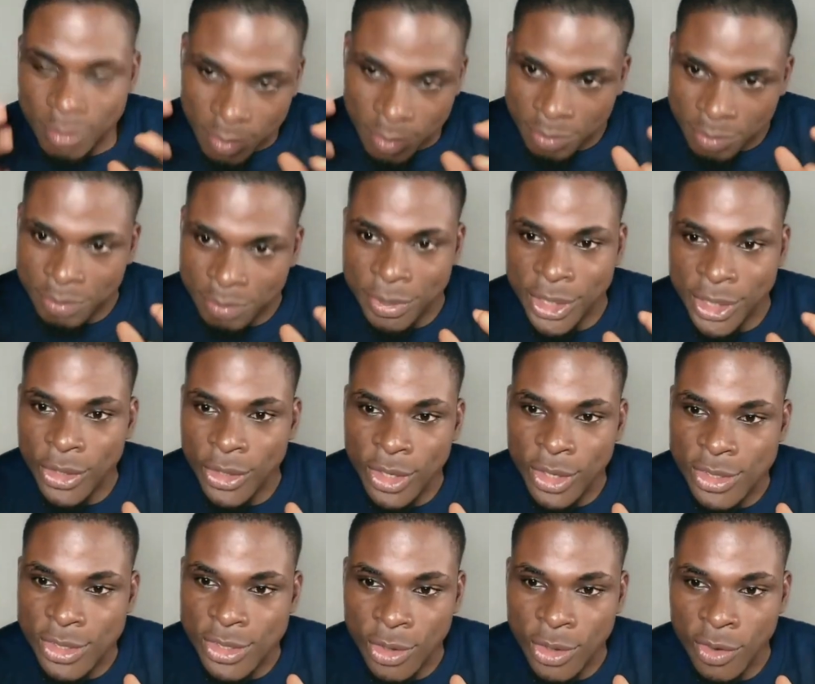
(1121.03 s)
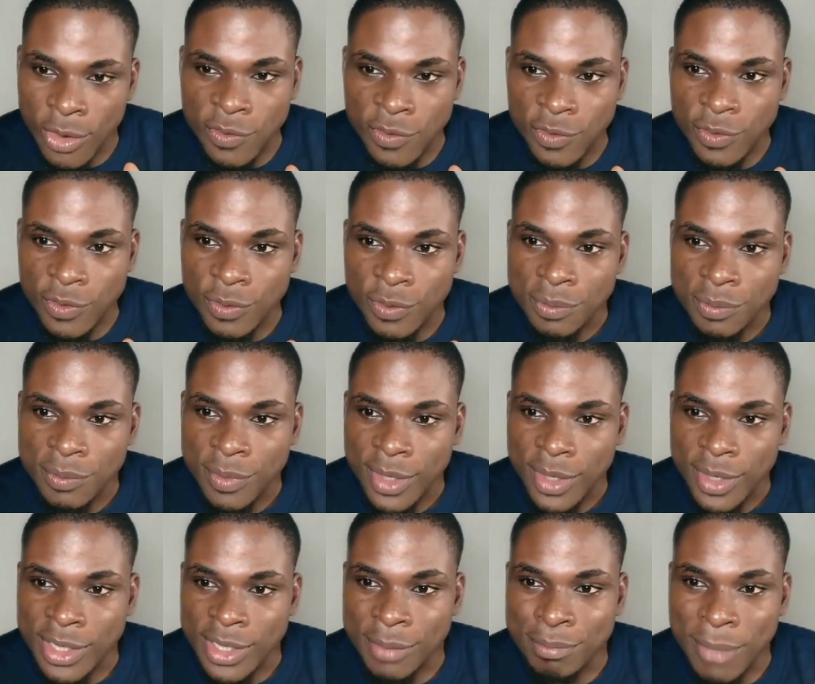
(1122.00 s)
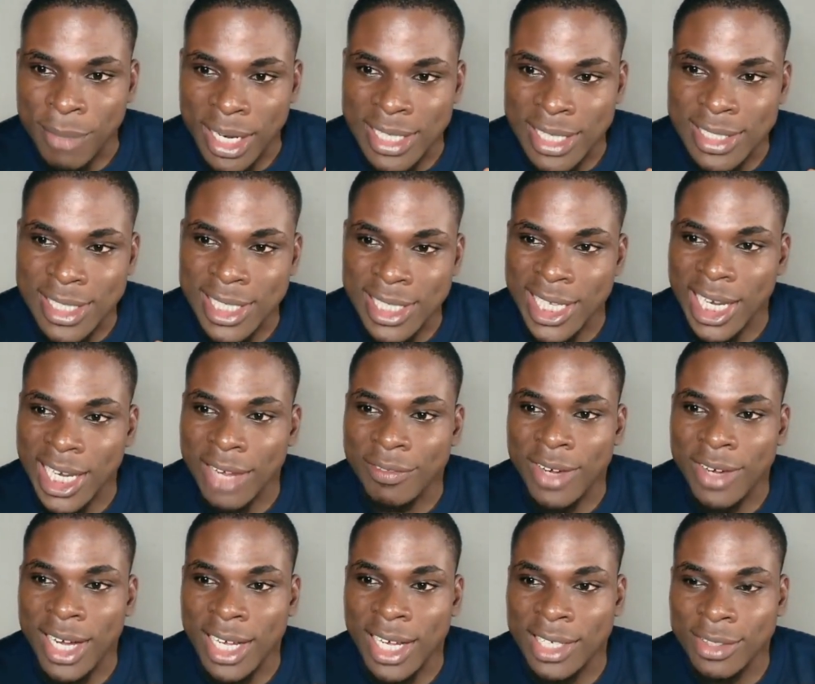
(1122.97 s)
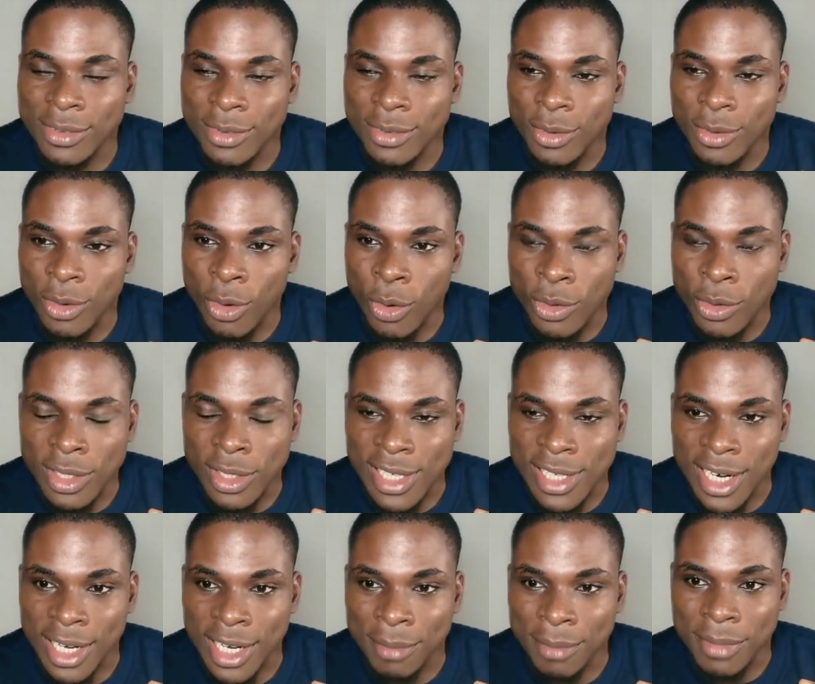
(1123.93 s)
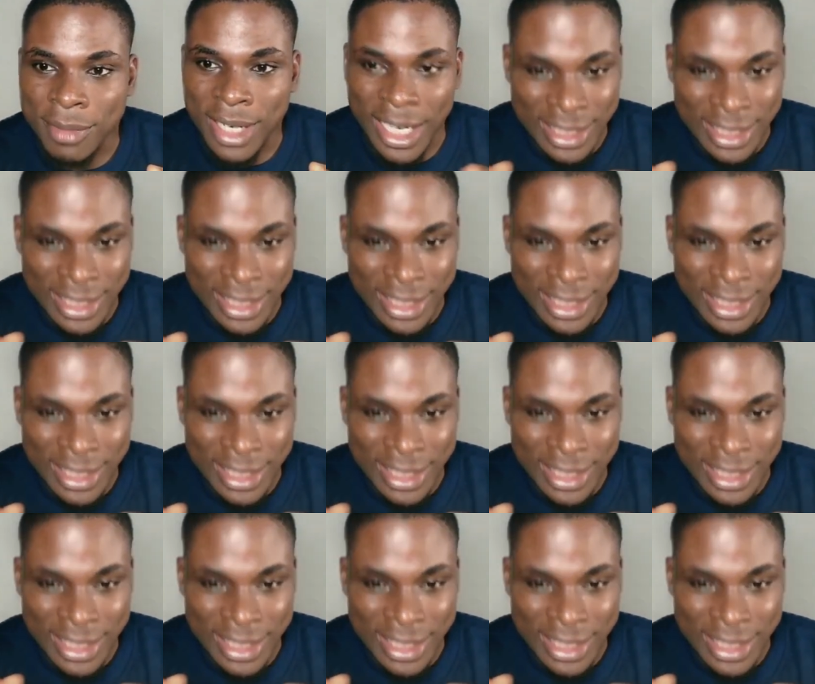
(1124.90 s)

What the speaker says: because of the mindset that I've had all the time,